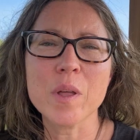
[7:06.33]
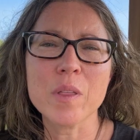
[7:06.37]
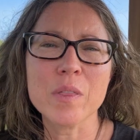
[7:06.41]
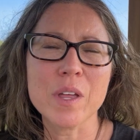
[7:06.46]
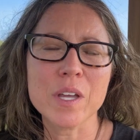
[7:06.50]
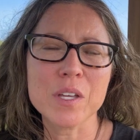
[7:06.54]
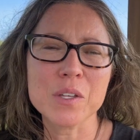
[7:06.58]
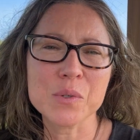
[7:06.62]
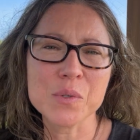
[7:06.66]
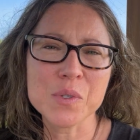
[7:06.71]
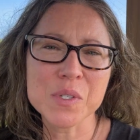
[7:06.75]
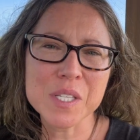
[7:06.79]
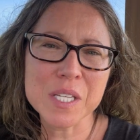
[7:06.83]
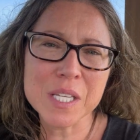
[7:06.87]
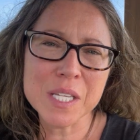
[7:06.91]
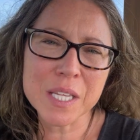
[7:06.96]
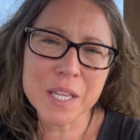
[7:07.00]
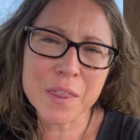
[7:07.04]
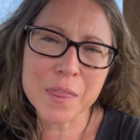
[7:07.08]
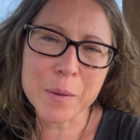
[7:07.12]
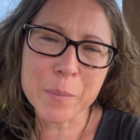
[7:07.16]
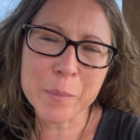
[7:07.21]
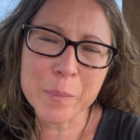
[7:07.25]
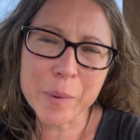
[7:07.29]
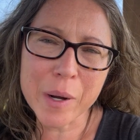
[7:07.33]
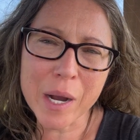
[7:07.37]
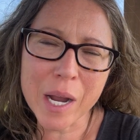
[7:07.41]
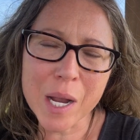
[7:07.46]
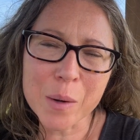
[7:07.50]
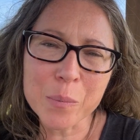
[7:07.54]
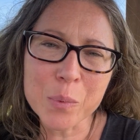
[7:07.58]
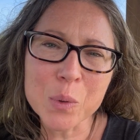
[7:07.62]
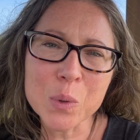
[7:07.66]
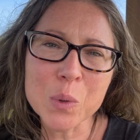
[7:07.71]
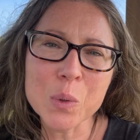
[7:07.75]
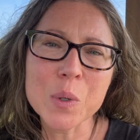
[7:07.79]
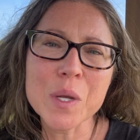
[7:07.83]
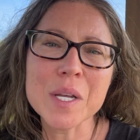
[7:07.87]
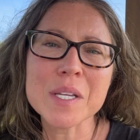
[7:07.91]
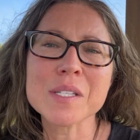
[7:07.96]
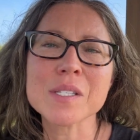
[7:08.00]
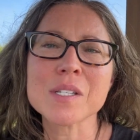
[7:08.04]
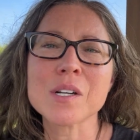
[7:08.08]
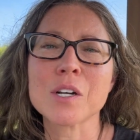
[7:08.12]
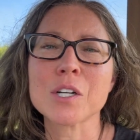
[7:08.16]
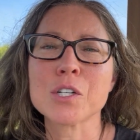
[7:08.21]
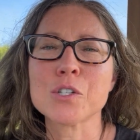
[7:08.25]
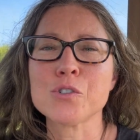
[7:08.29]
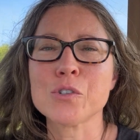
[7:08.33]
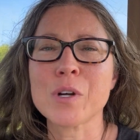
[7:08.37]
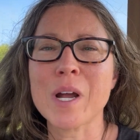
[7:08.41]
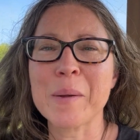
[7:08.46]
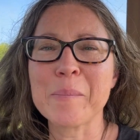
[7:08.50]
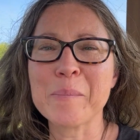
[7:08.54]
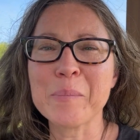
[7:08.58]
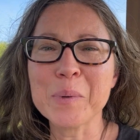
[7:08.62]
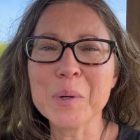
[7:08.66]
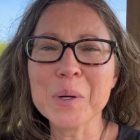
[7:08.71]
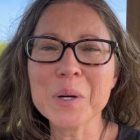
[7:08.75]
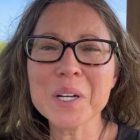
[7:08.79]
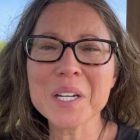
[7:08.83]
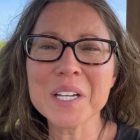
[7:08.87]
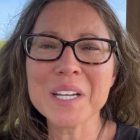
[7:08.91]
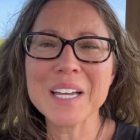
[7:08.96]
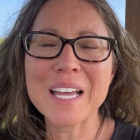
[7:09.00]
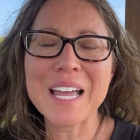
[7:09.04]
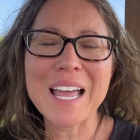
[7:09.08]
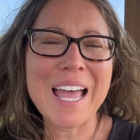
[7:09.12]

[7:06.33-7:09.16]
that you see that the Bible is not a dry book